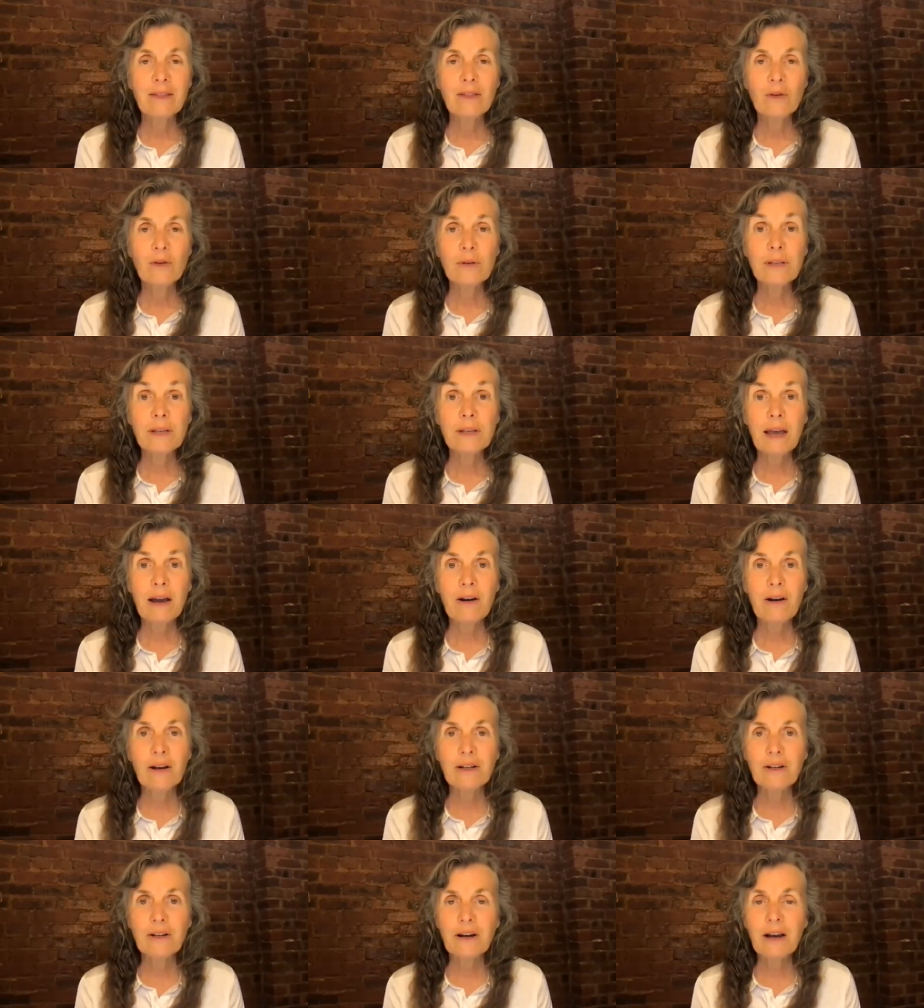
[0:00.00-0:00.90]
through his
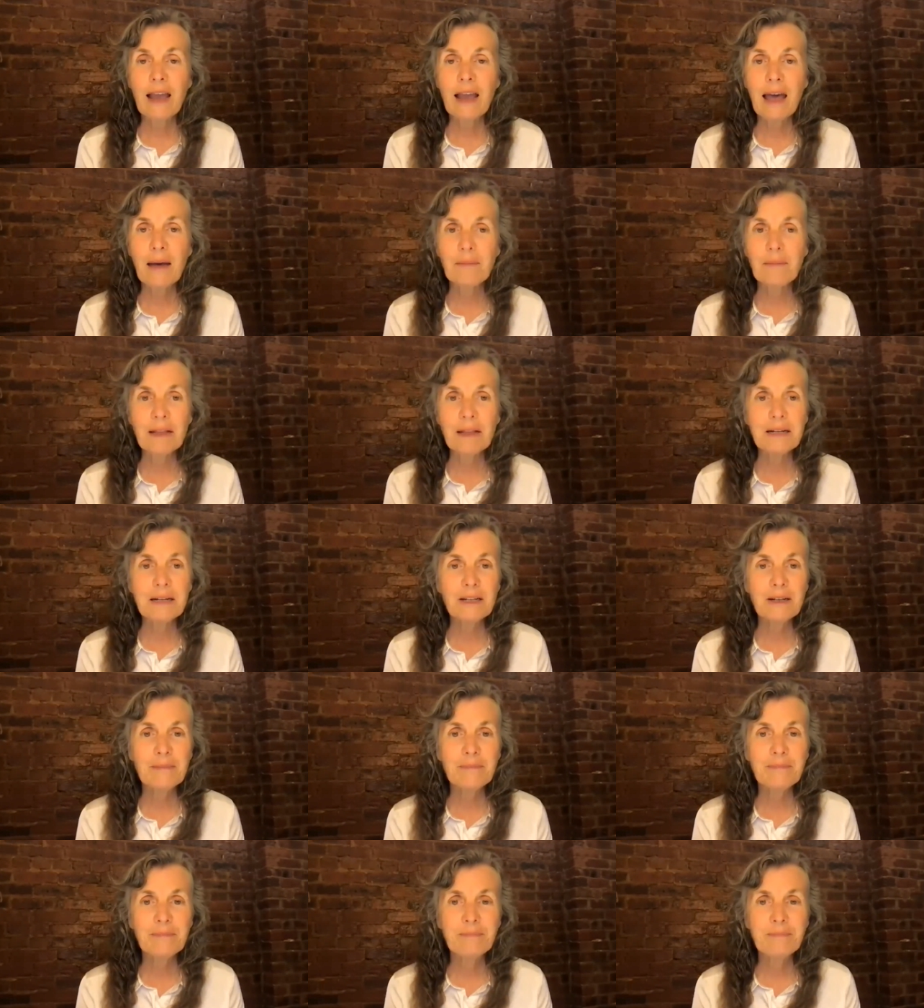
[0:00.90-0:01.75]
character Hamlet.